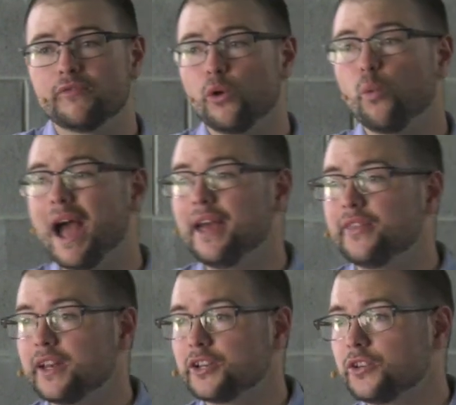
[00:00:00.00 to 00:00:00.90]
the way
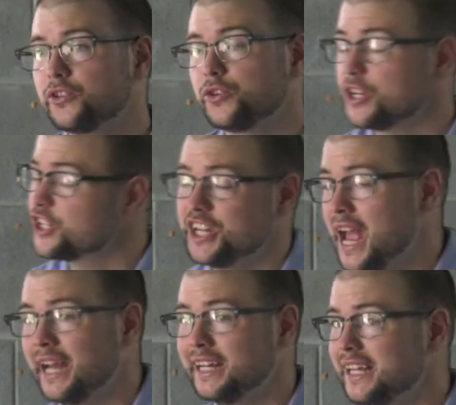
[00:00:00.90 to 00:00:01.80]
that
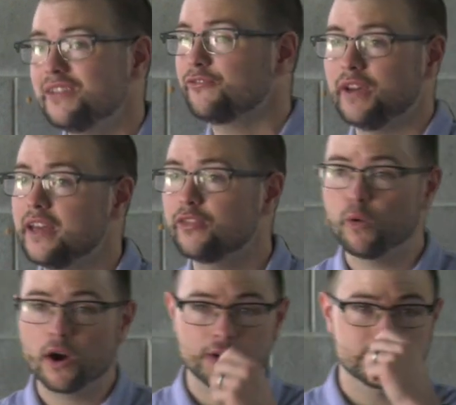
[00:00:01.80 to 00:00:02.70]
Christianity and faith
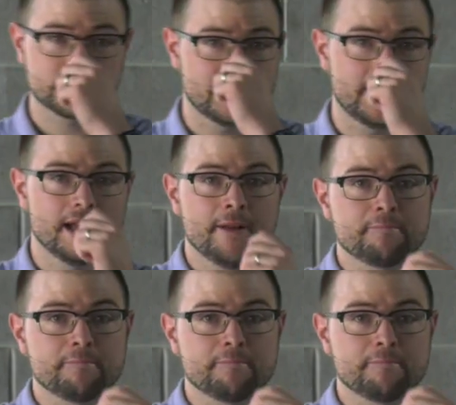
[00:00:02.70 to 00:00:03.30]
works, that